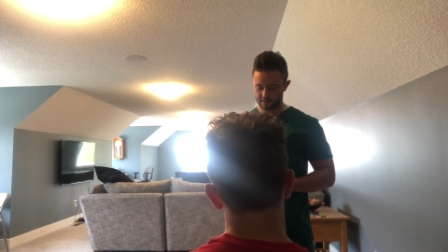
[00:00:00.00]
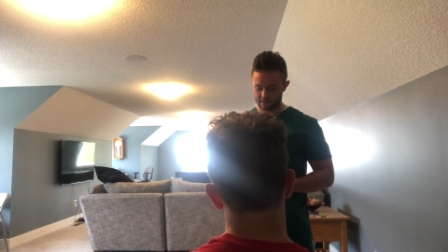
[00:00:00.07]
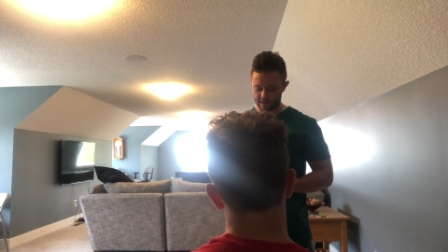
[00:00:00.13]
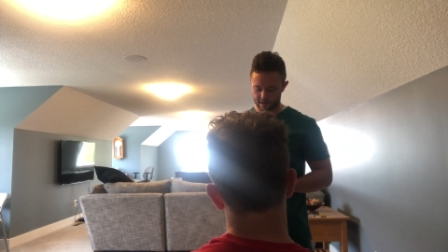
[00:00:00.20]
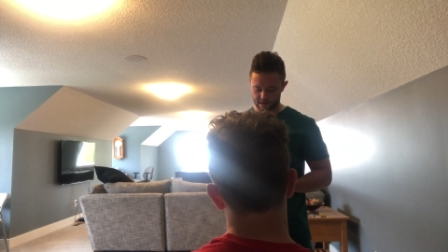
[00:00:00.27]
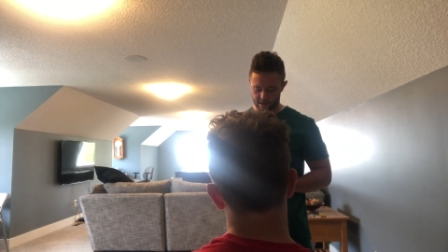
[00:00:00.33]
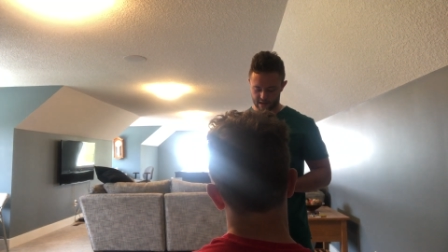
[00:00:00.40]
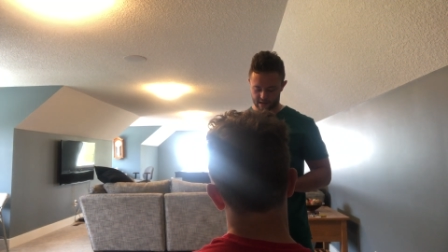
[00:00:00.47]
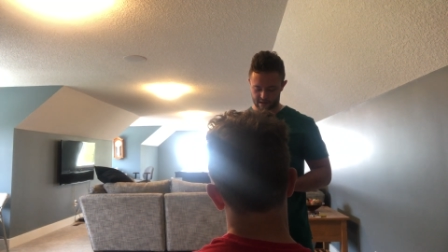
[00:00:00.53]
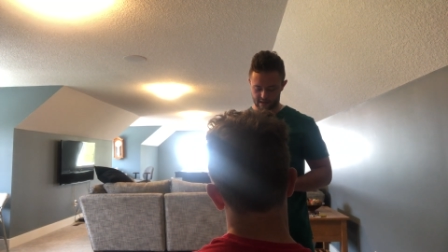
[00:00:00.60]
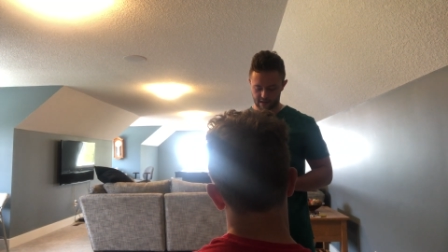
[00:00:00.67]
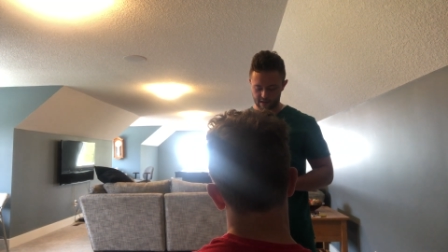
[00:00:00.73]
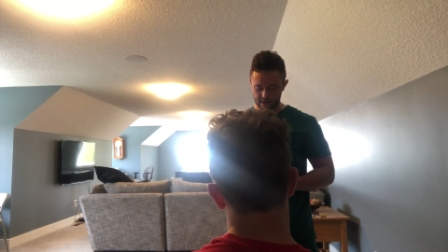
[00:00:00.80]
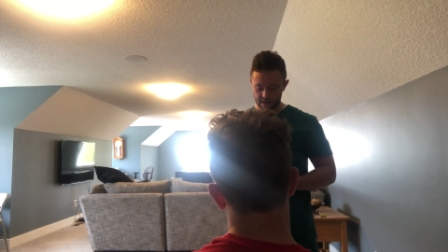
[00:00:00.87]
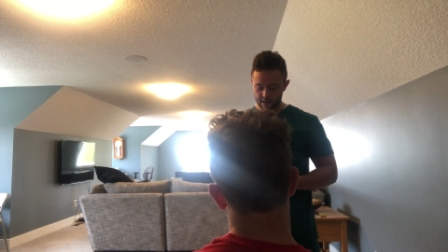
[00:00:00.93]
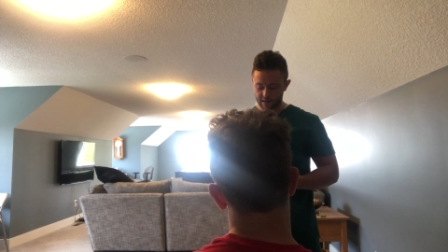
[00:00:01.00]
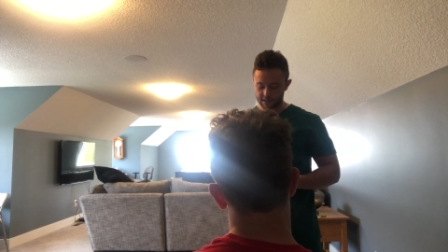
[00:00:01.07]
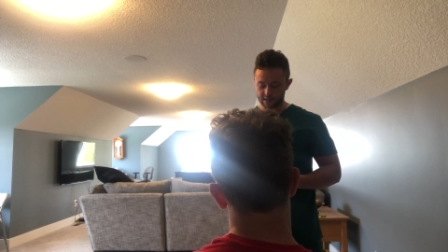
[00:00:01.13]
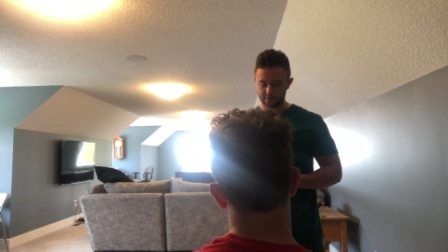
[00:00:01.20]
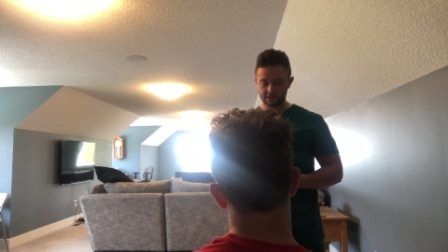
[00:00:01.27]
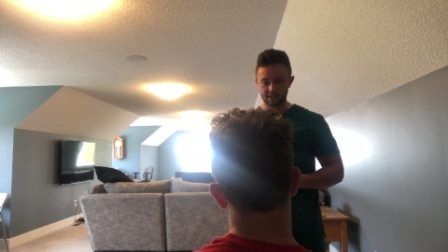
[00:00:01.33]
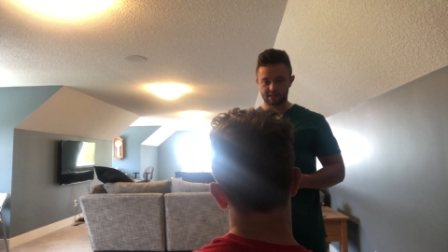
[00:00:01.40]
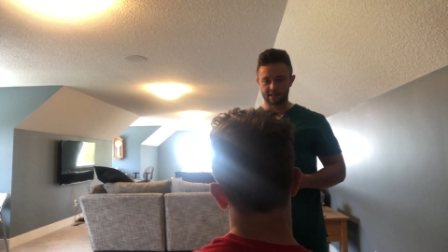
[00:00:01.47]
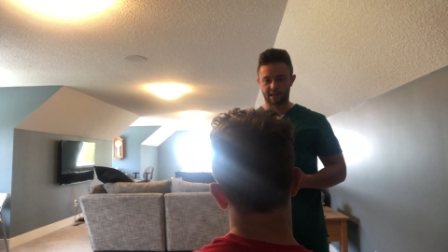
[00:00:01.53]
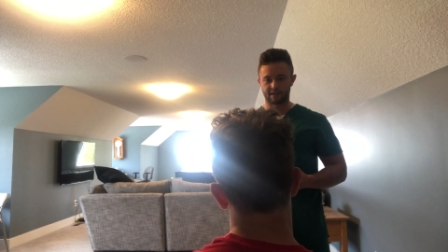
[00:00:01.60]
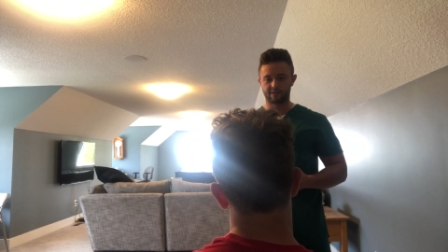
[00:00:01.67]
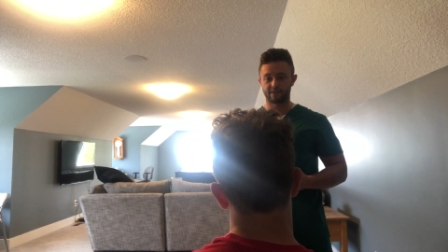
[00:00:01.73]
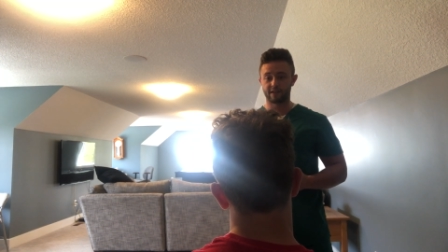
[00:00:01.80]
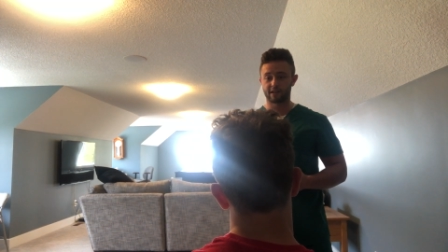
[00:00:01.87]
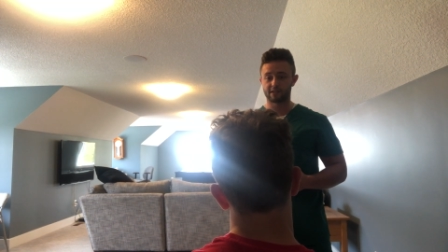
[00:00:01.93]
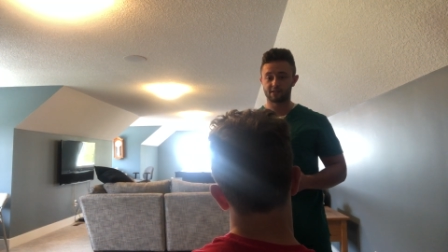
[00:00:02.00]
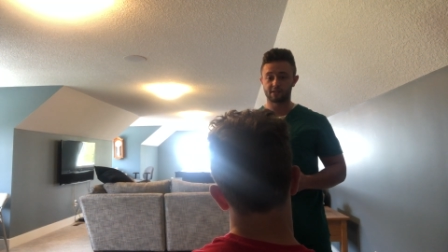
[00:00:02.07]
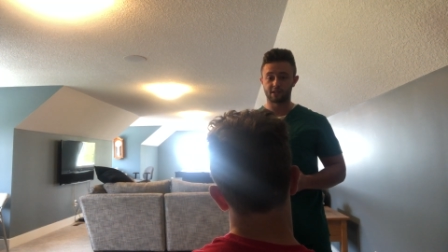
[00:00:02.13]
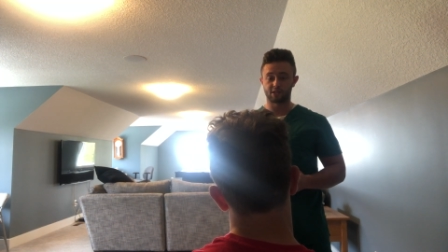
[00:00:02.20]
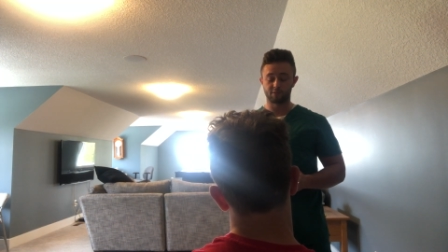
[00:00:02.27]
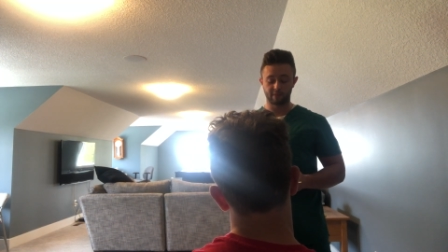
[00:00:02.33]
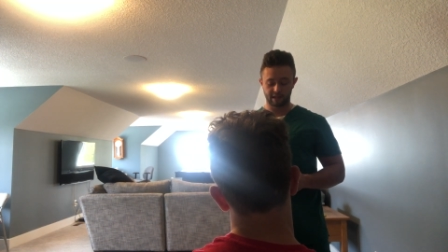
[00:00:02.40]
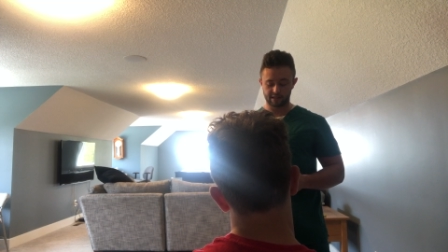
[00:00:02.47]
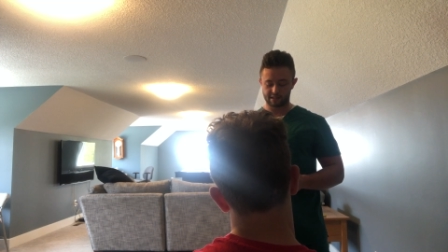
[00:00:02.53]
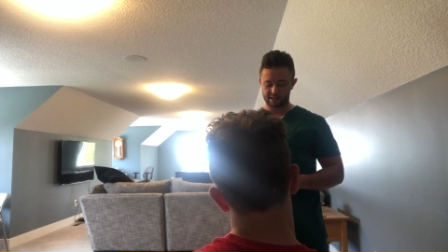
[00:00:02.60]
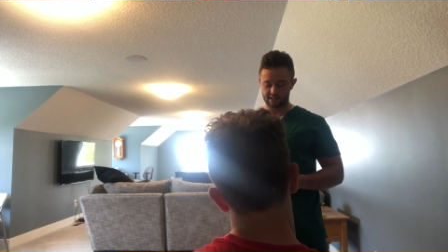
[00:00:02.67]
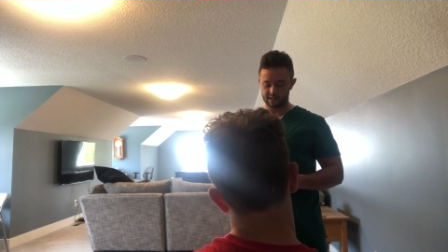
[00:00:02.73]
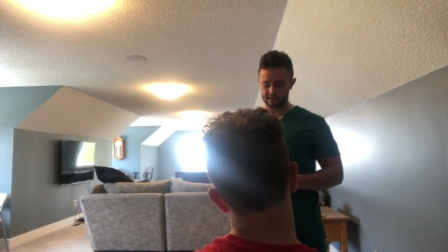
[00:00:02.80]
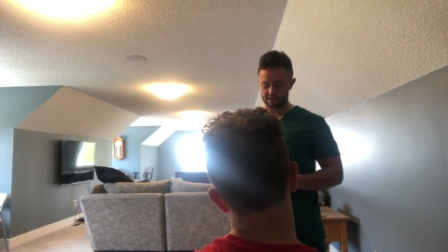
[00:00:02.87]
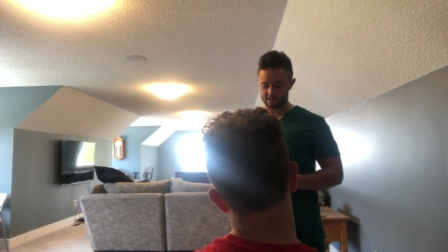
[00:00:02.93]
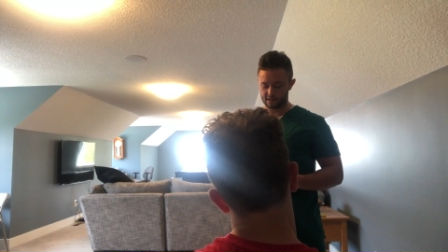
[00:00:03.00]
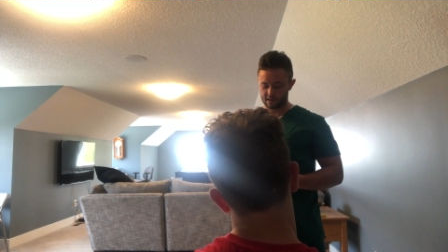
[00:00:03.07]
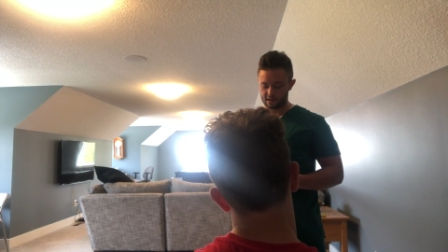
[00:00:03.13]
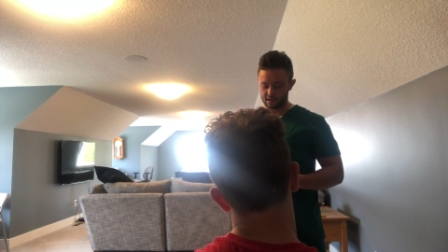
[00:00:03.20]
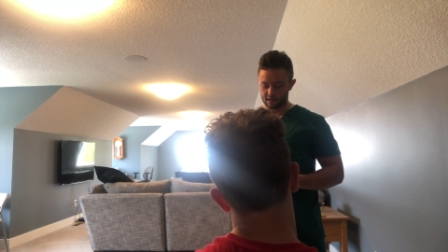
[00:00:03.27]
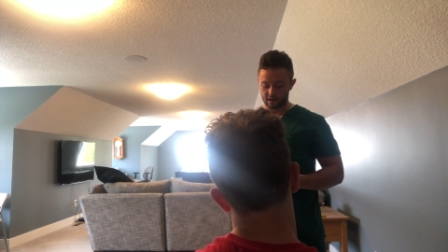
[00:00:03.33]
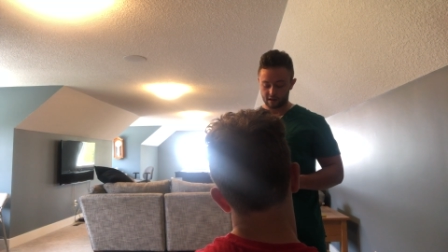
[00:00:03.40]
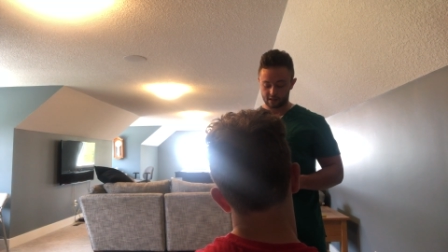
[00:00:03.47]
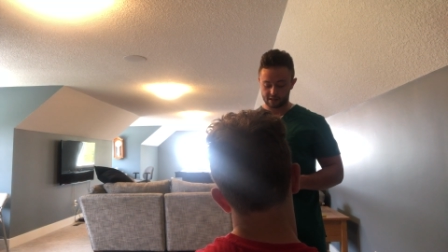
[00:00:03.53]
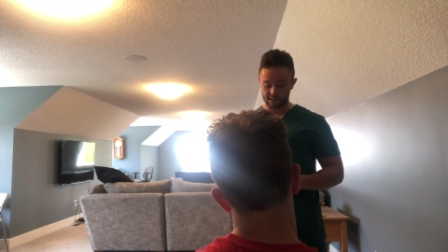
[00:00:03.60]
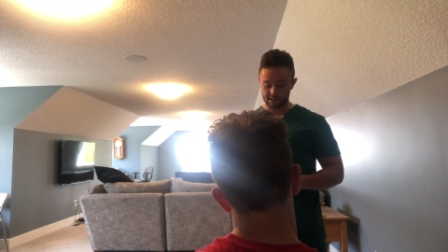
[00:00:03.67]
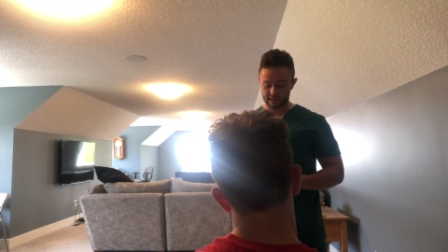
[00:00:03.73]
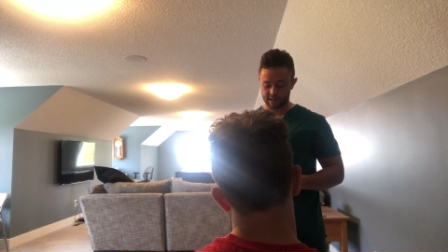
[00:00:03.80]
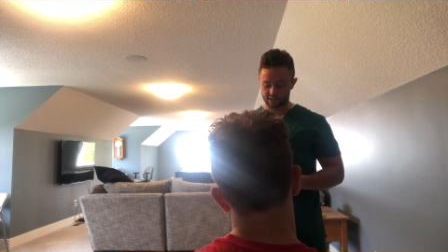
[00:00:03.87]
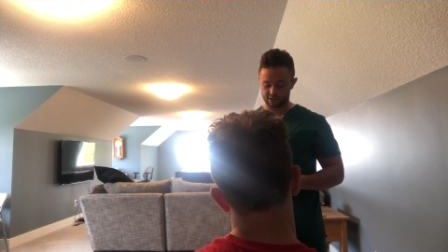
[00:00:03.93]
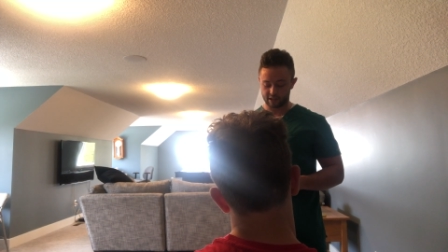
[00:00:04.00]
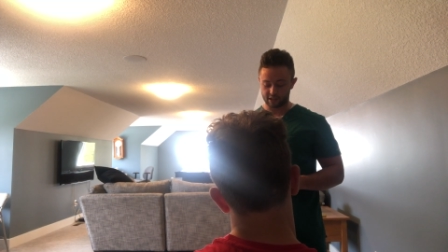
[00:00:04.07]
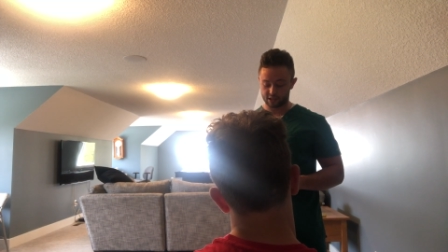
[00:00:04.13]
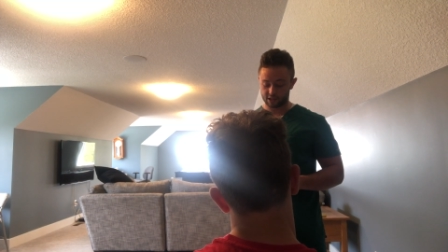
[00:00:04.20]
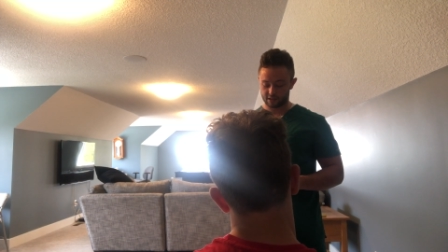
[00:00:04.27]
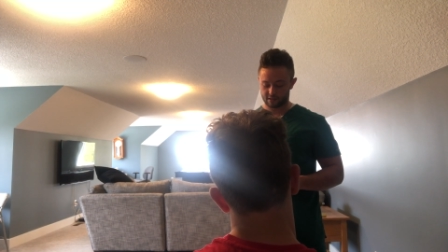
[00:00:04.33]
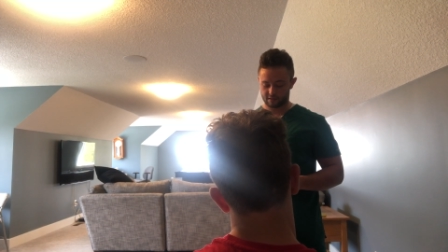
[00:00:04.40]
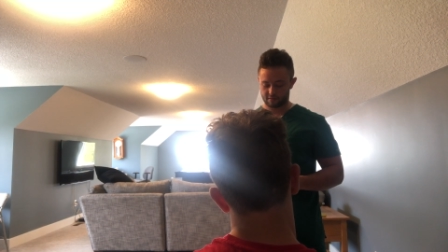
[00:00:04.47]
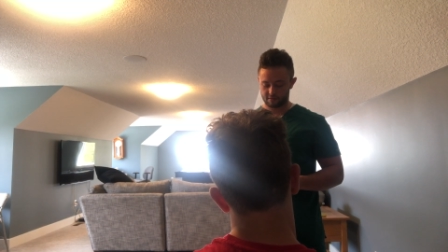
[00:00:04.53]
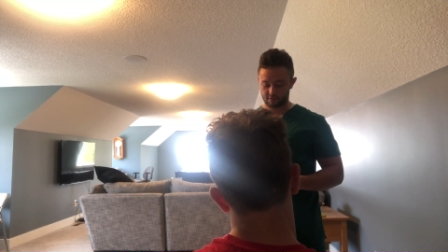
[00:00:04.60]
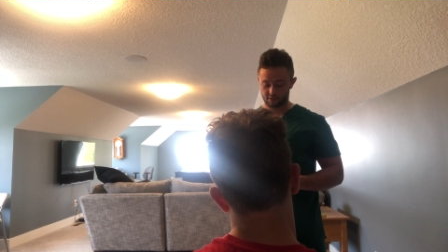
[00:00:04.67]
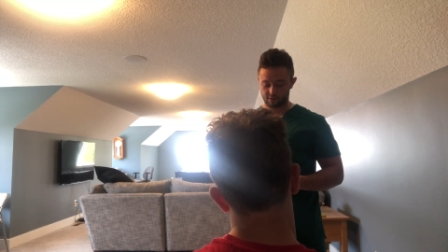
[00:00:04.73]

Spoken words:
and some of the side effects that you might see are dehydration,